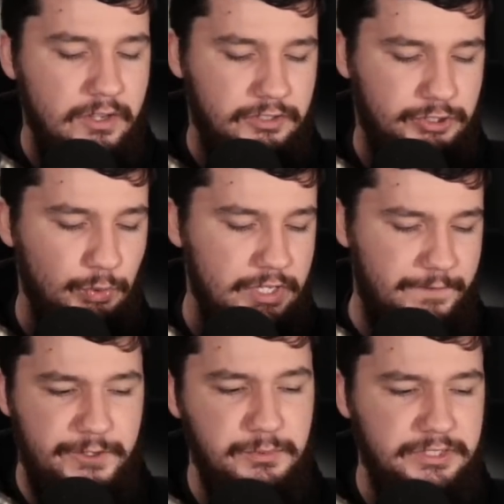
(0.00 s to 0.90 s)
So
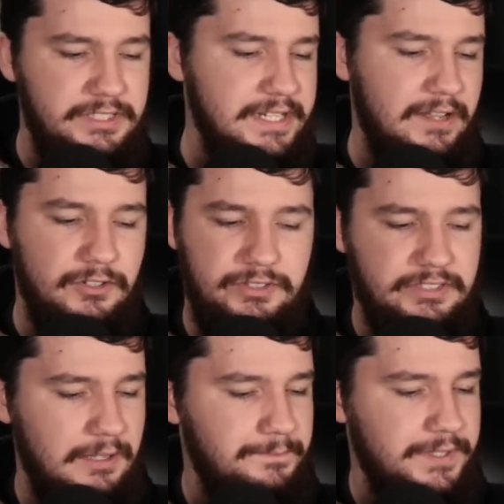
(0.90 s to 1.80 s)
if you wanted to download
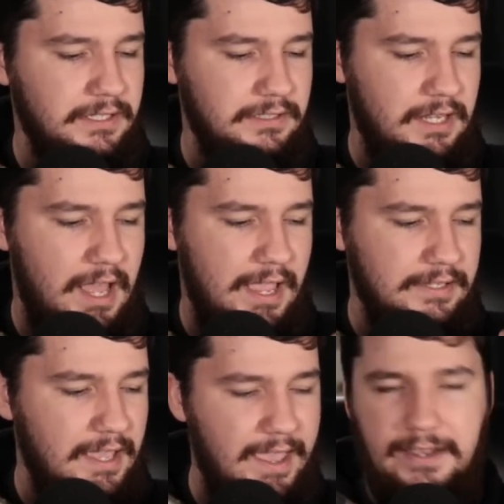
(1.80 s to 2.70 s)
something
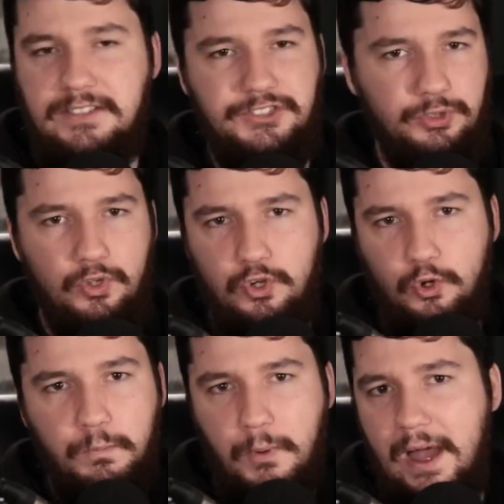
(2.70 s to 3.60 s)
like Xorg
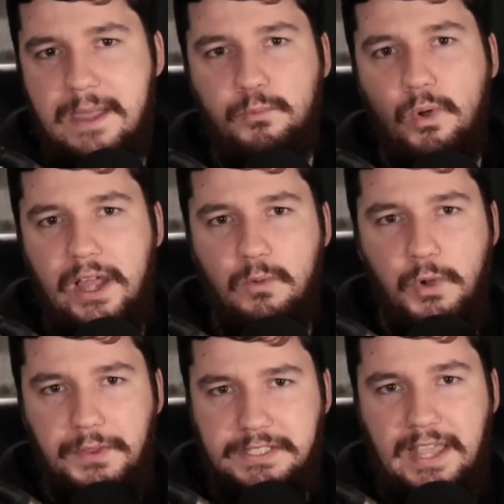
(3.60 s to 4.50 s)
or Pipewire
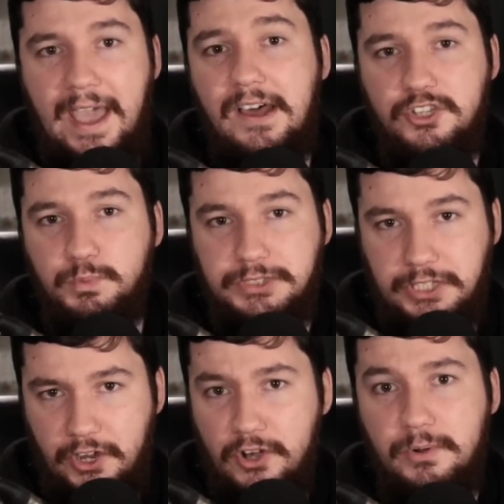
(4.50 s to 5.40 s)
while this outage was
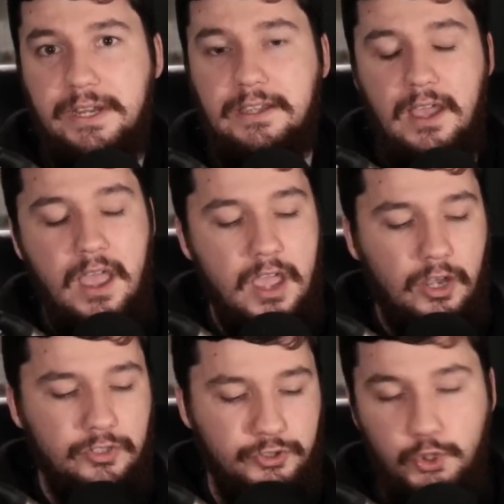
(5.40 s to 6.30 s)
occurring,
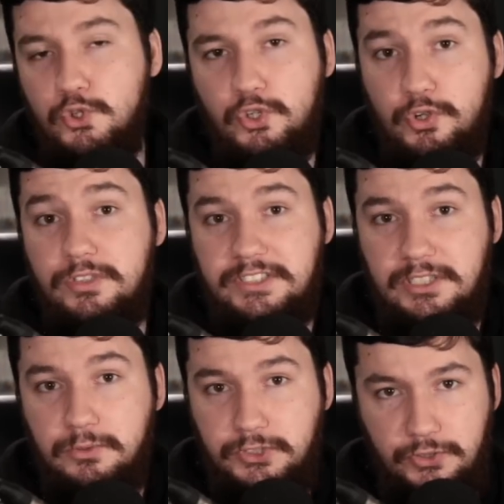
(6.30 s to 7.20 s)
you could
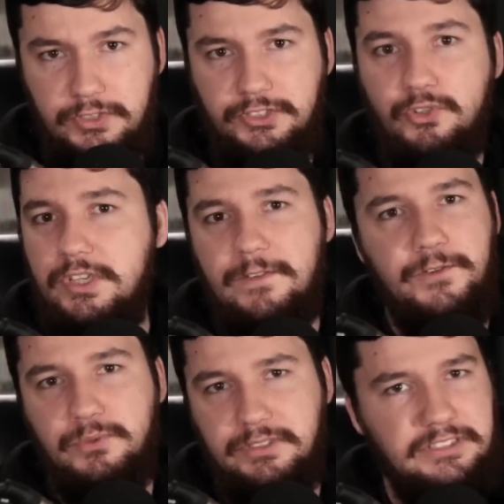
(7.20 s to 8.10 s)
still do so
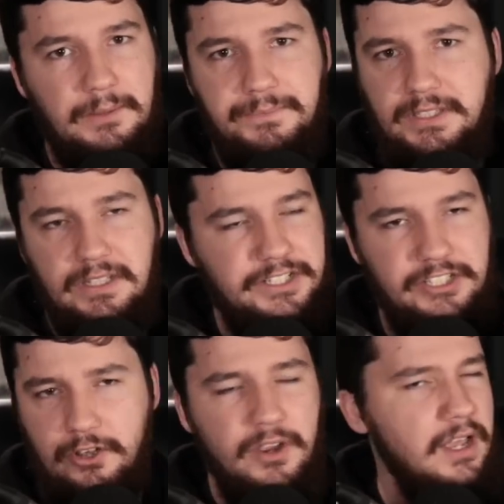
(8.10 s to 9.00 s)
if you're on something like,
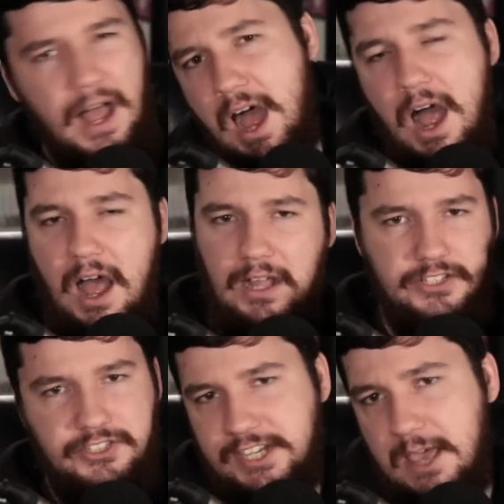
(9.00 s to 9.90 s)
you know,
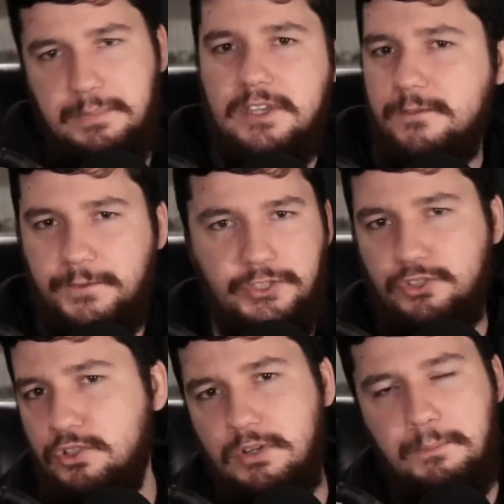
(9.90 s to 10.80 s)
Arch, Debian,
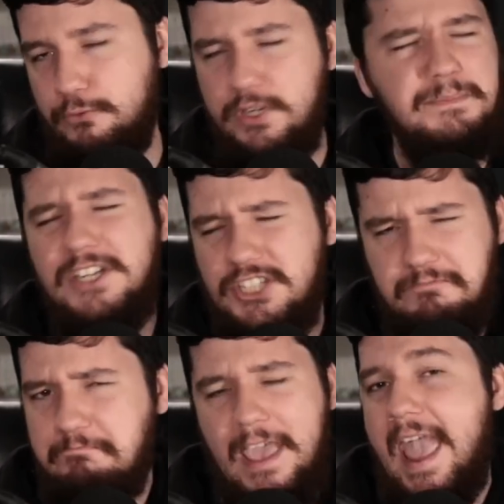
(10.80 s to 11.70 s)
Fedora, pretty much
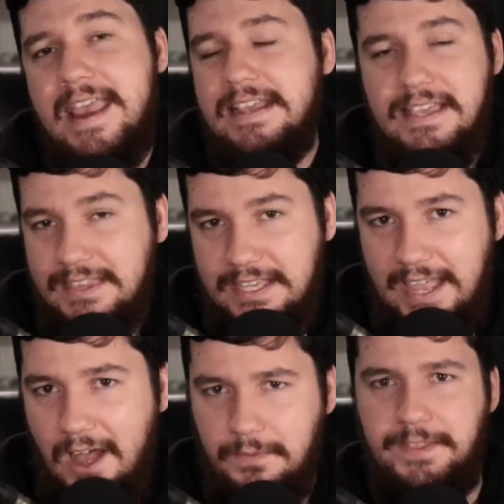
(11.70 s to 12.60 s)

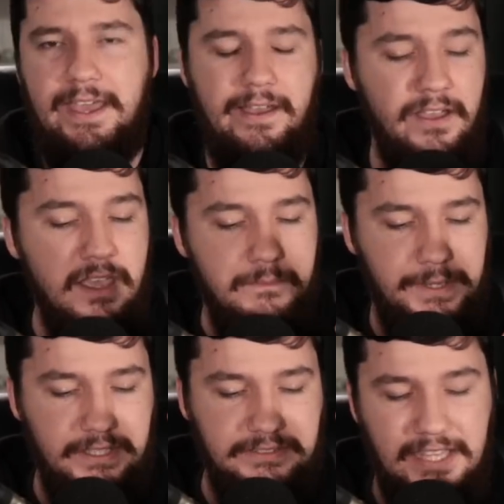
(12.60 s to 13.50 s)
anything out there
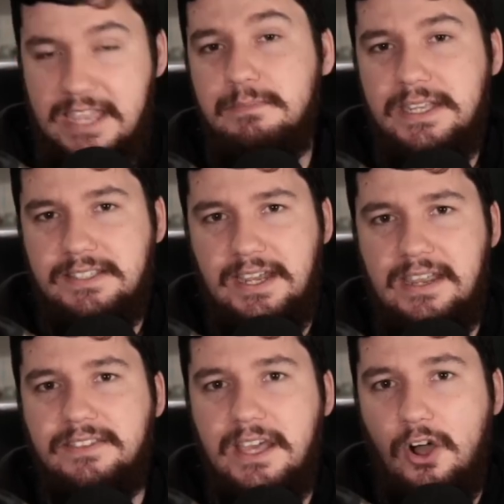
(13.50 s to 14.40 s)
because they
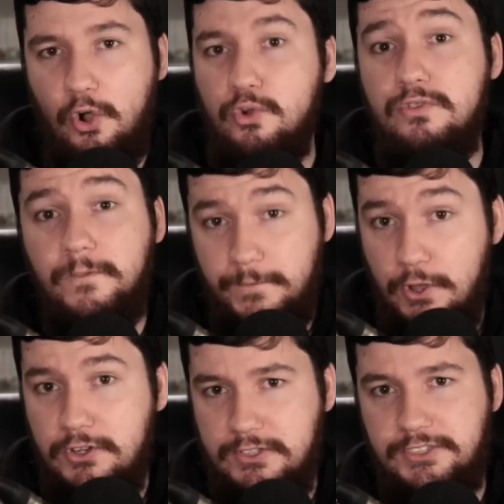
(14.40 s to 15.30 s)
maintain their own
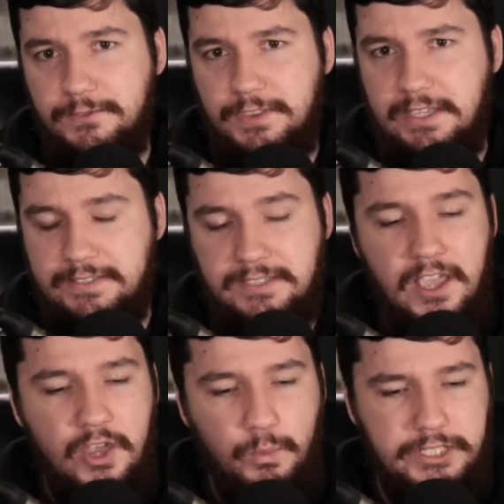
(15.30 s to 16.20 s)
versions of this,
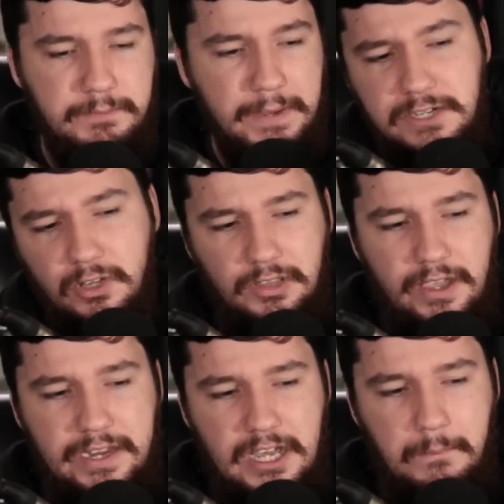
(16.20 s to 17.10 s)
which may not
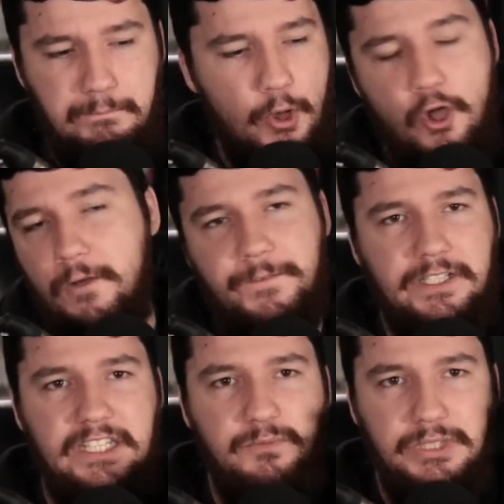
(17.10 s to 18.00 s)
line up
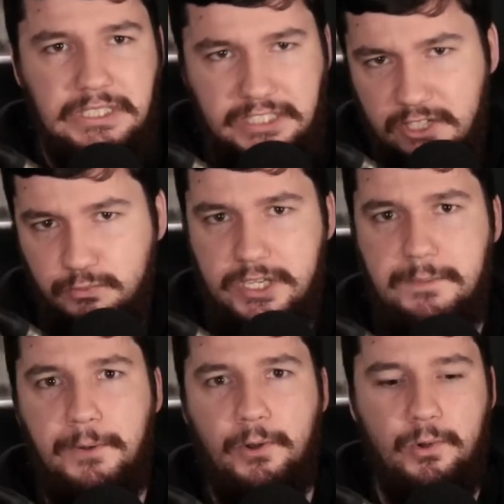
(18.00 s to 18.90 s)
perfectly with the Git
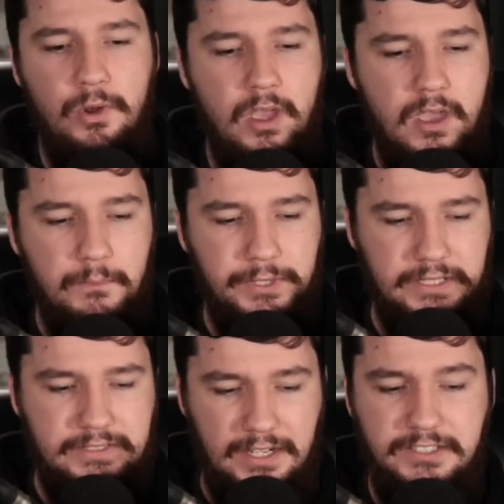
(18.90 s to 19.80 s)
repo, but
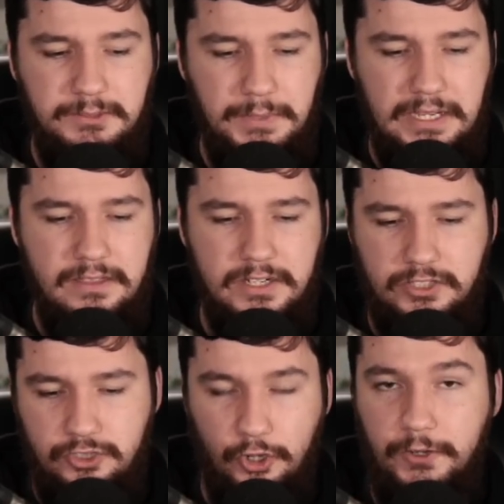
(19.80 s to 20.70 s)
it does mean that
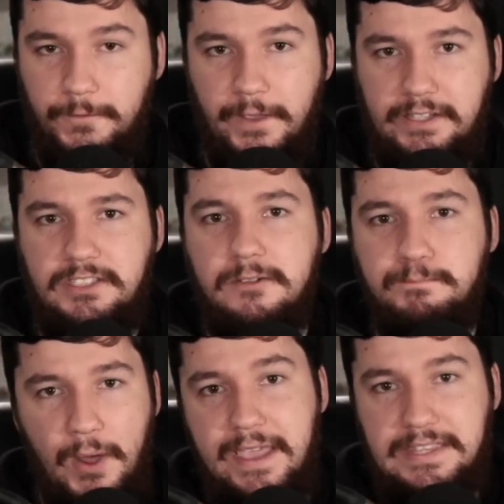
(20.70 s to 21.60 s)
it's not
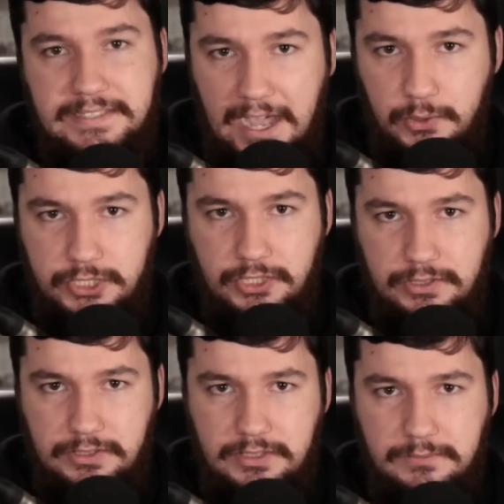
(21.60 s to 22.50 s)
affected by these
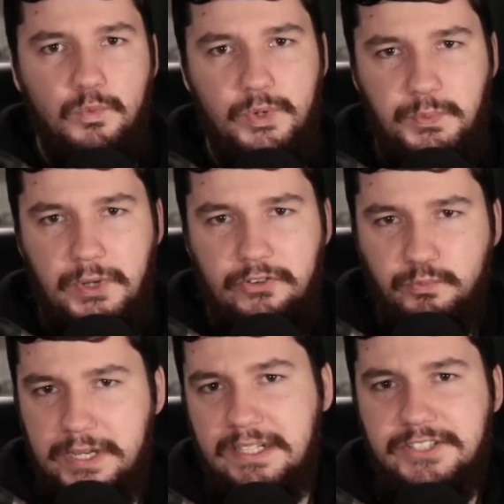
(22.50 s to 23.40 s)
outages, with one
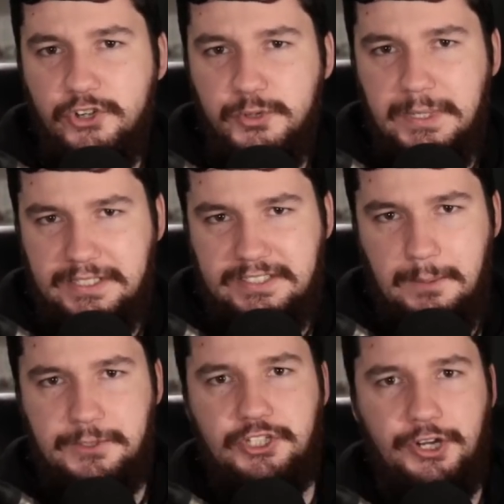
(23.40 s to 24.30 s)
really notable
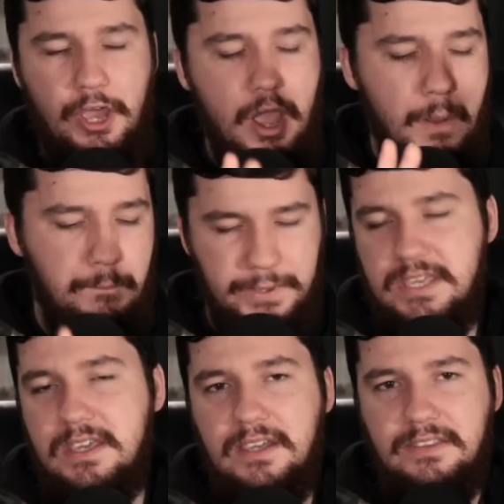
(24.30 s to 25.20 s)
exception
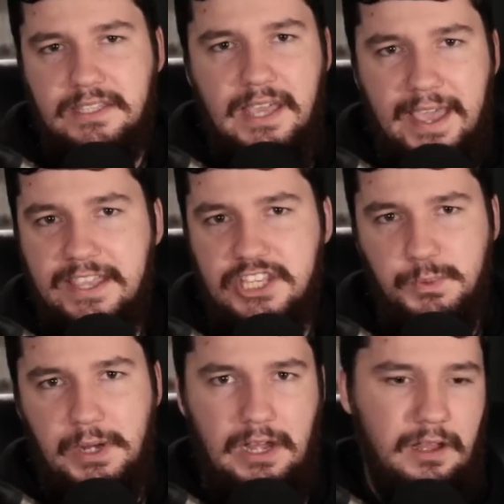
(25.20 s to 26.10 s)
being the A
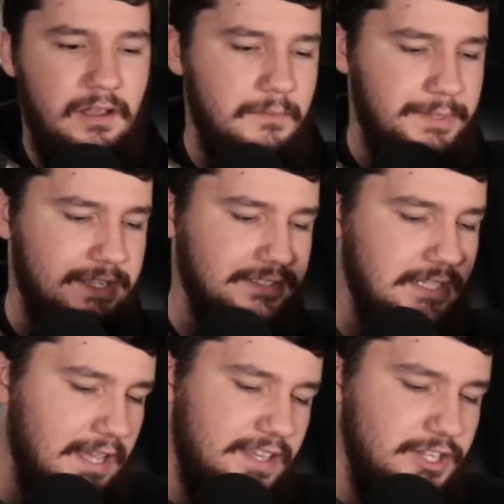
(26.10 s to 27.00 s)
U R, because
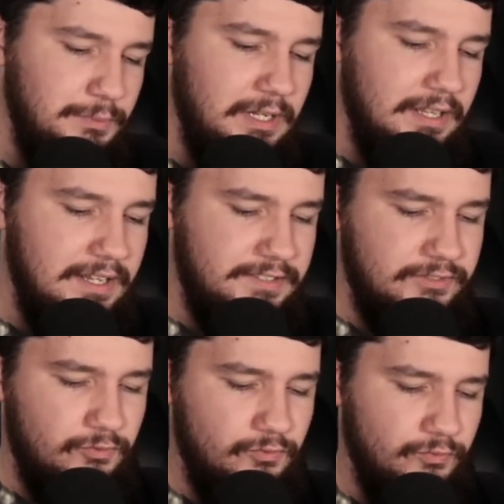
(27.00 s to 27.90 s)
the A U R
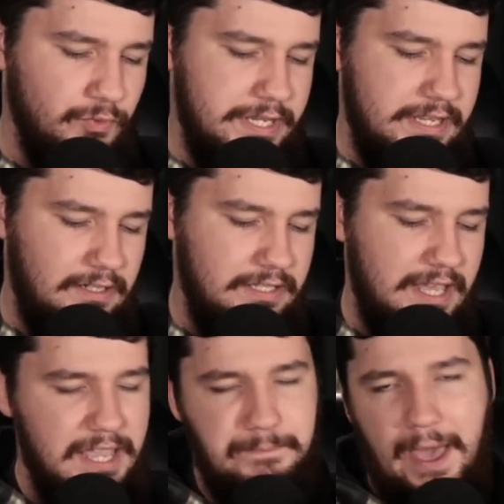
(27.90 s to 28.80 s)
isn't really
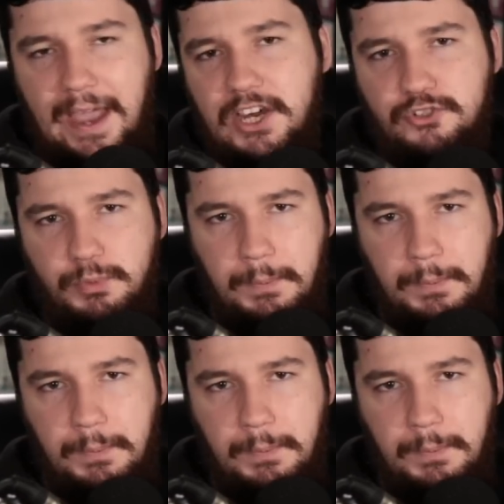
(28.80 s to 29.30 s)
a package